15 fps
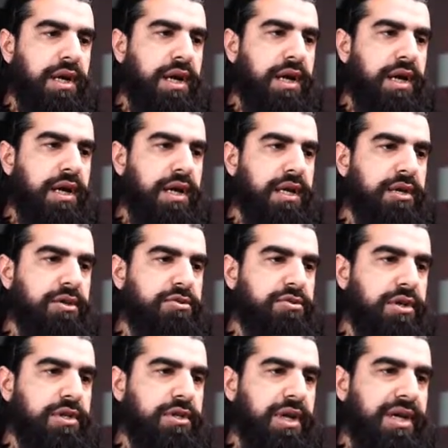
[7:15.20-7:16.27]
I
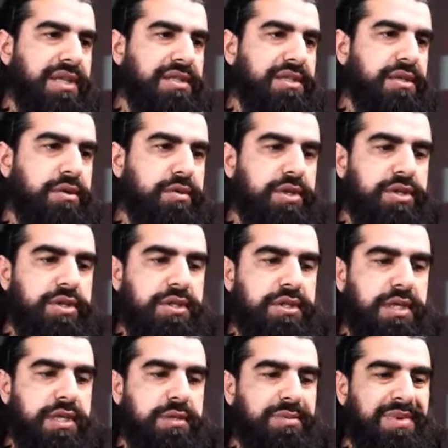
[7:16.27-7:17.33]
try to answer your questions
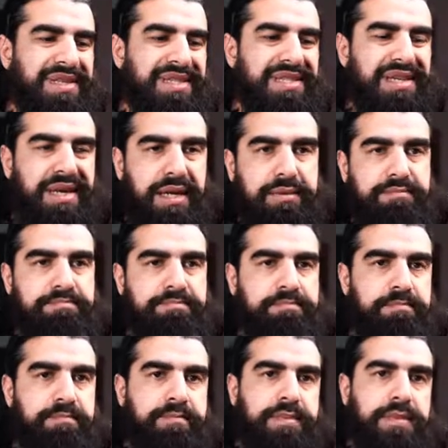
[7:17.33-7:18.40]
as best as I can.
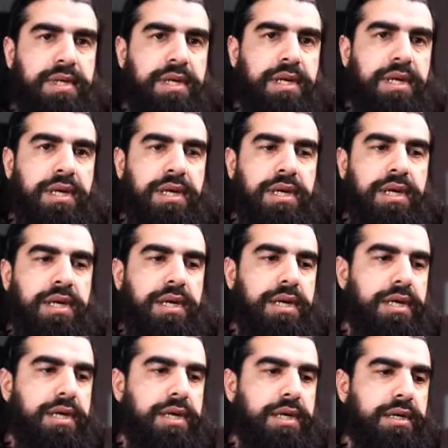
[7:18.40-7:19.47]

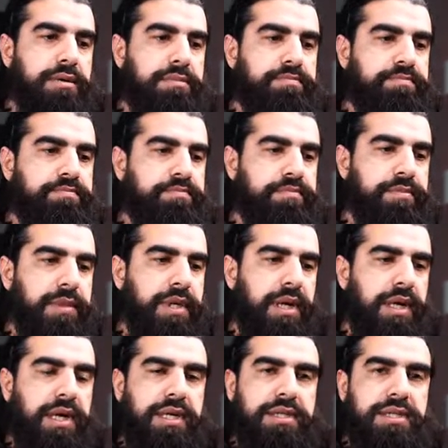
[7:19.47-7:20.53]

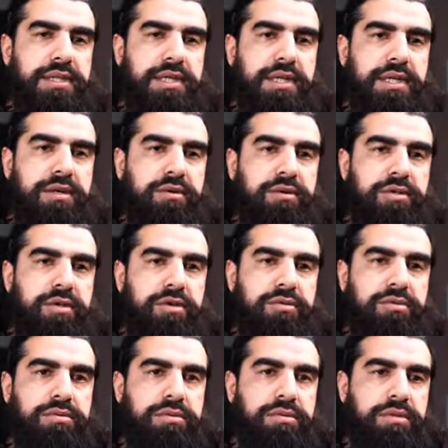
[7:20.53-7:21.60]
Also,
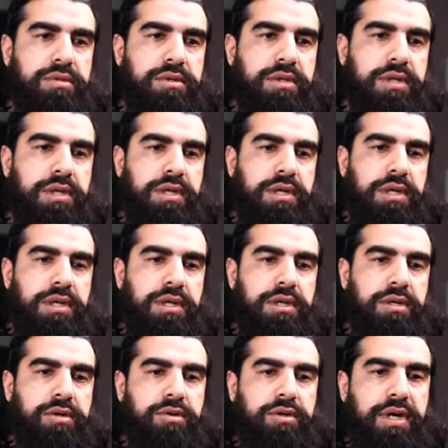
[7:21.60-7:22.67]

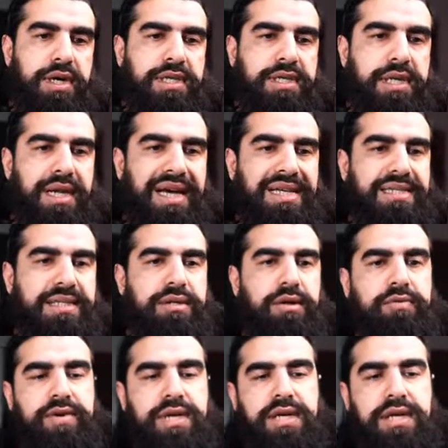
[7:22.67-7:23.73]
you know, you guys can ask
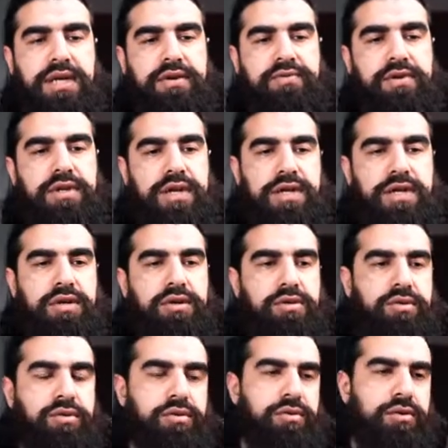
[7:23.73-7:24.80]
over here if you like,
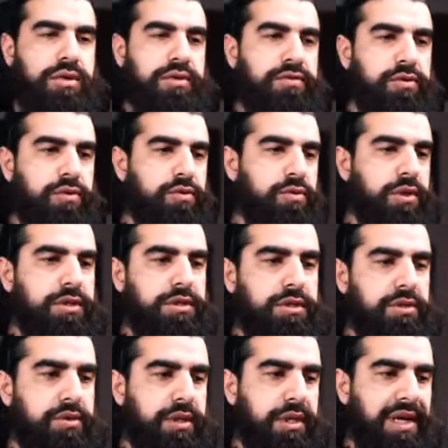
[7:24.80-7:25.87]
or if you want,
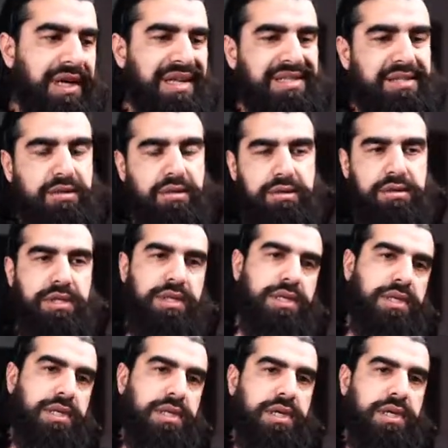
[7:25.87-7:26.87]
you can ask on the